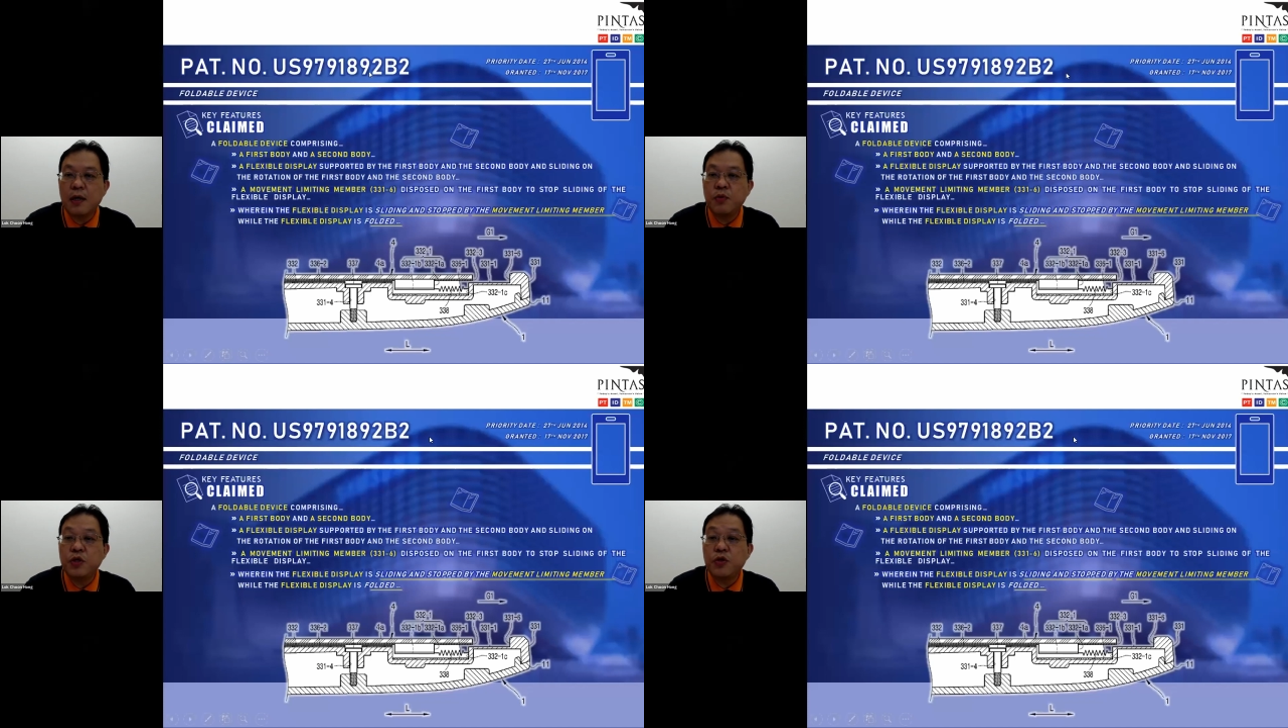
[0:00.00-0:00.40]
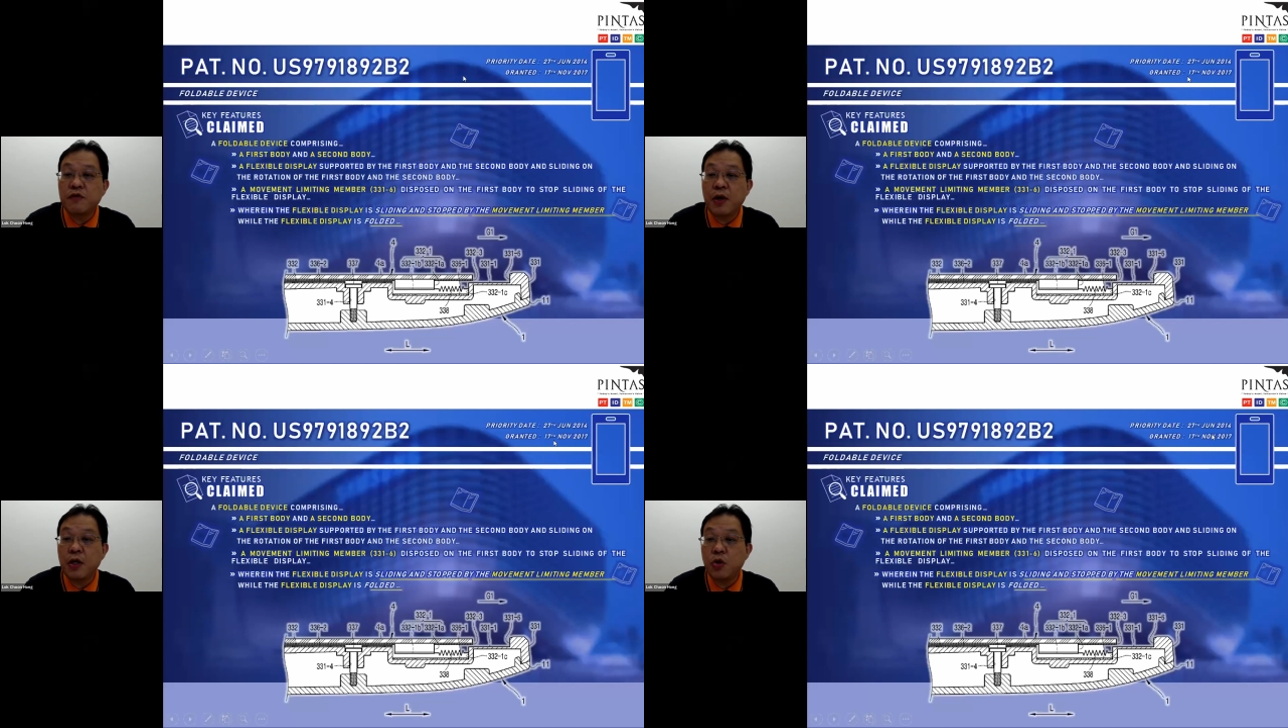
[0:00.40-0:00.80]
which was
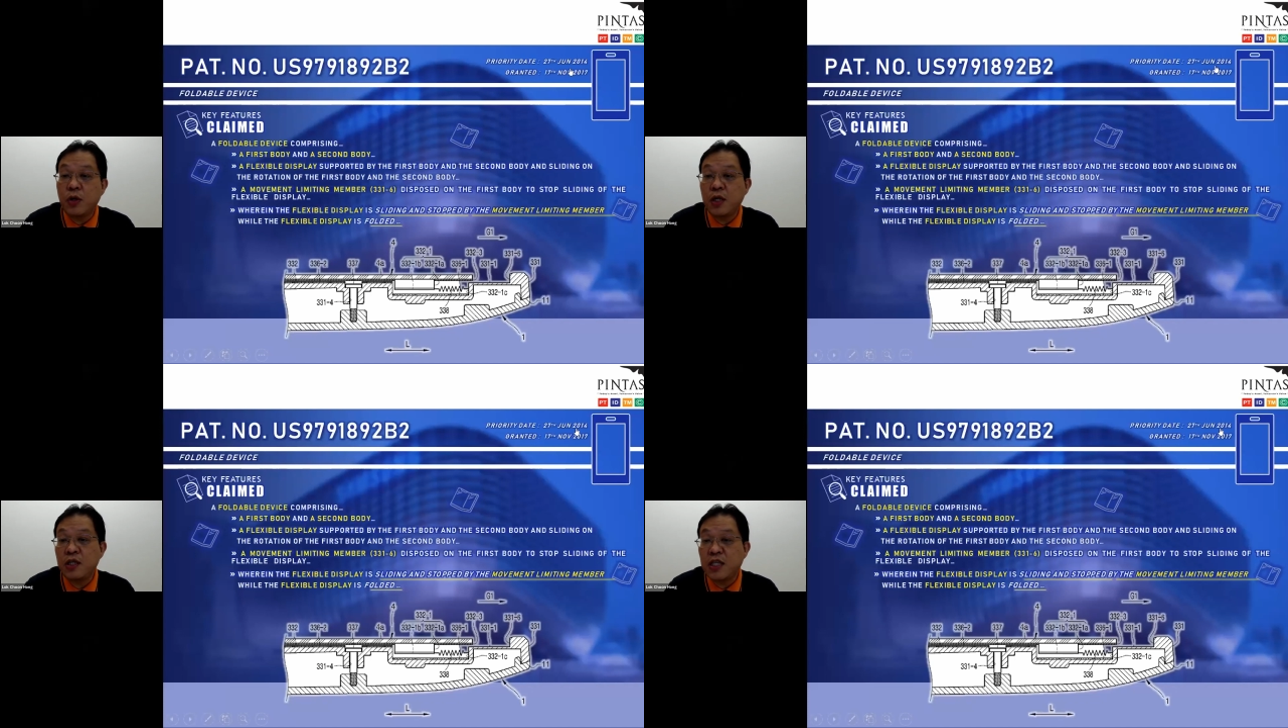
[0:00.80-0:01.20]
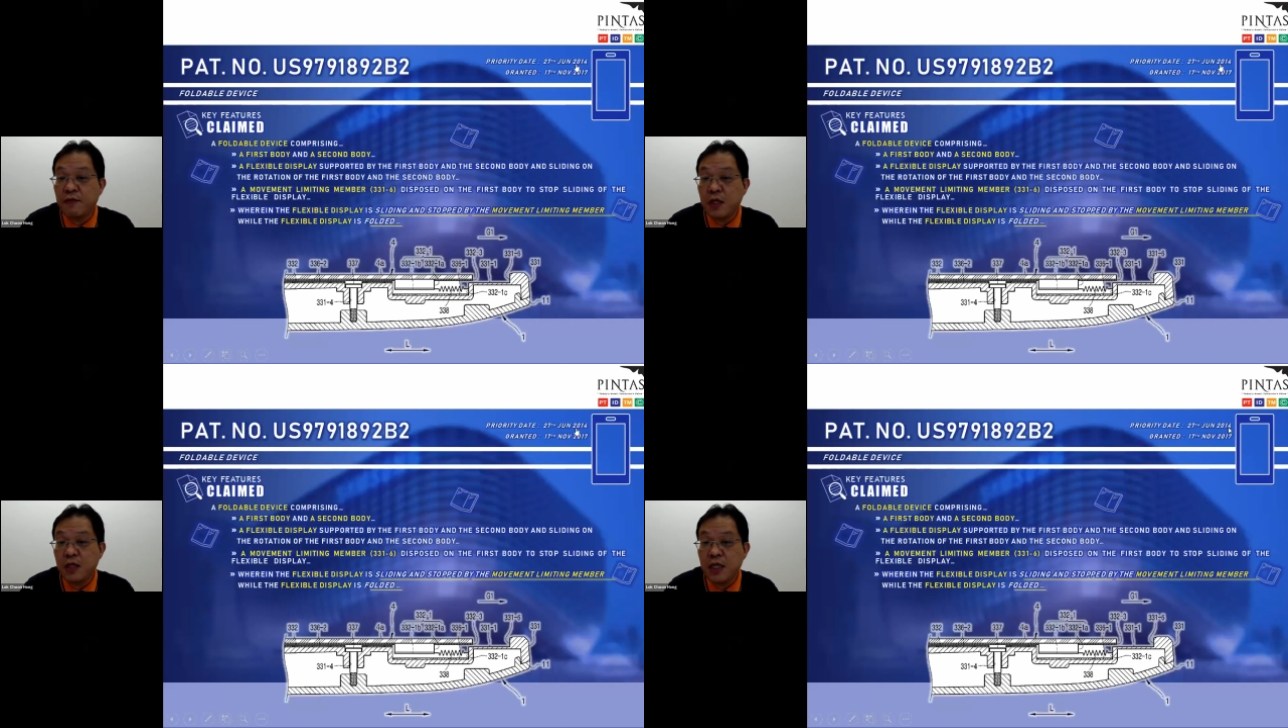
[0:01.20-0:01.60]
filed in
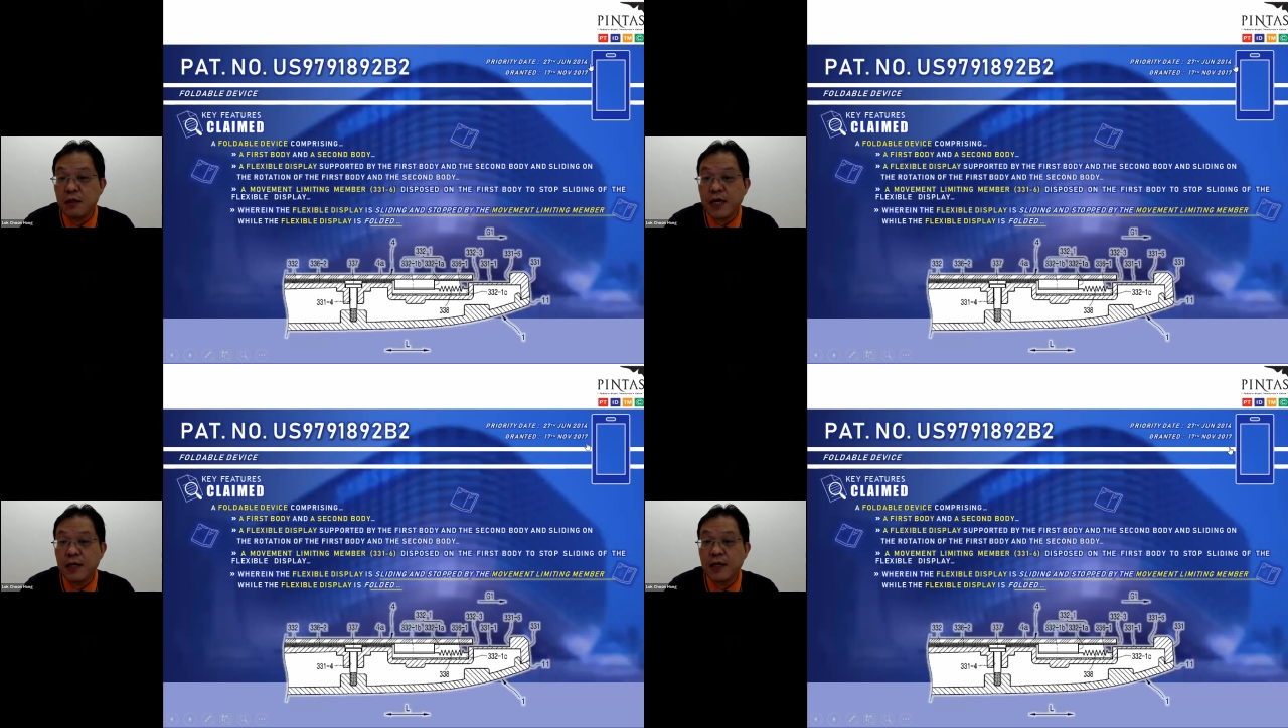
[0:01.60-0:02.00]
2017, right,